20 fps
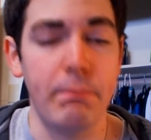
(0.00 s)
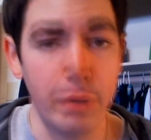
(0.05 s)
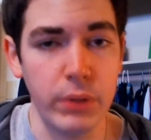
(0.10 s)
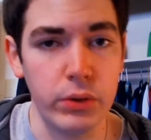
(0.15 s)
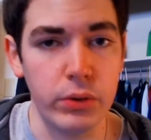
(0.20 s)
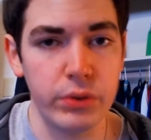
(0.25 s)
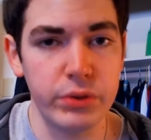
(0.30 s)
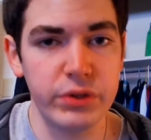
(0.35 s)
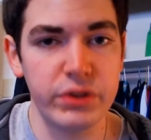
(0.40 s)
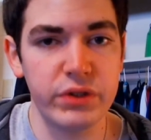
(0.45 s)

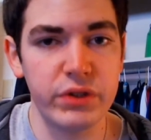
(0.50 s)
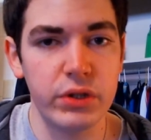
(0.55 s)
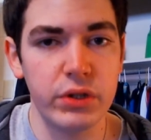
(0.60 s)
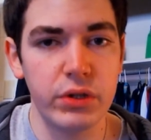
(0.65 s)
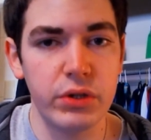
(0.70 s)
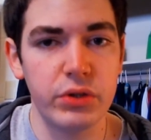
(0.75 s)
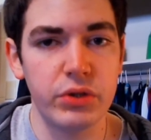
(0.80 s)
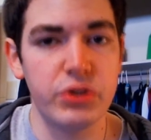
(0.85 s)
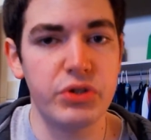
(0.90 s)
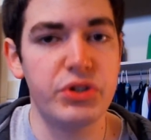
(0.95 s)
moose
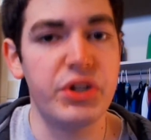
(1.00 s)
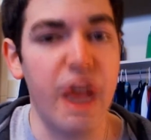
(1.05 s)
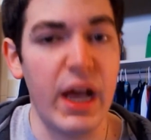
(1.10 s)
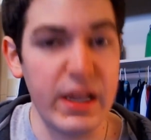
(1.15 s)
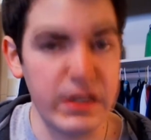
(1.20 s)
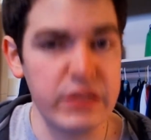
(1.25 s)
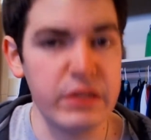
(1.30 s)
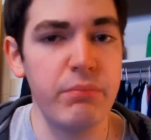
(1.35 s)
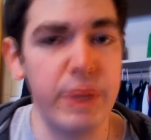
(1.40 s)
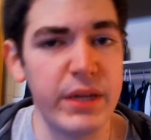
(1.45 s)

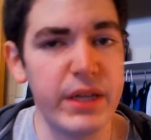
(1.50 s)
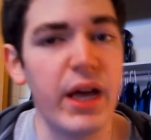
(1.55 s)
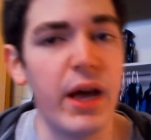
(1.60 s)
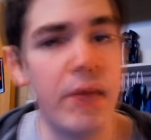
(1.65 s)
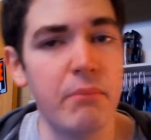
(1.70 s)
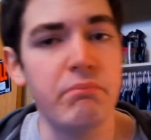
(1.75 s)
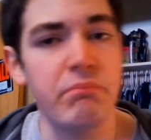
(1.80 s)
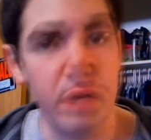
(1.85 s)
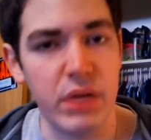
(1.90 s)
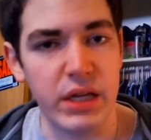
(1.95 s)
doesn't
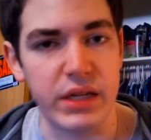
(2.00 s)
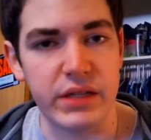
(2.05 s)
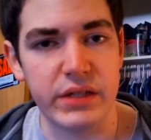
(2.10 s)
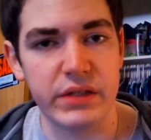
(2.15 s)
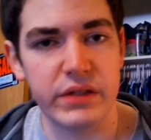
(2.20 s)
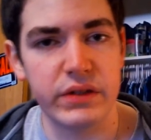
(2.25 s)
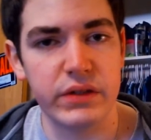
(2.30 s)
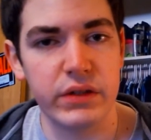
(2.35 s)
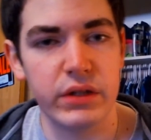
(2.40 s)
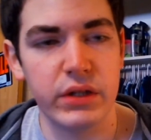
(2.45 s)
become
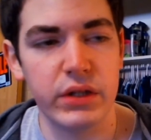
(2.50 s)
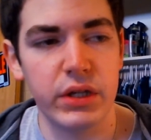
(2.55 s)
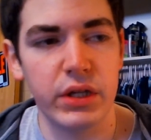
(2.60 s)
meese.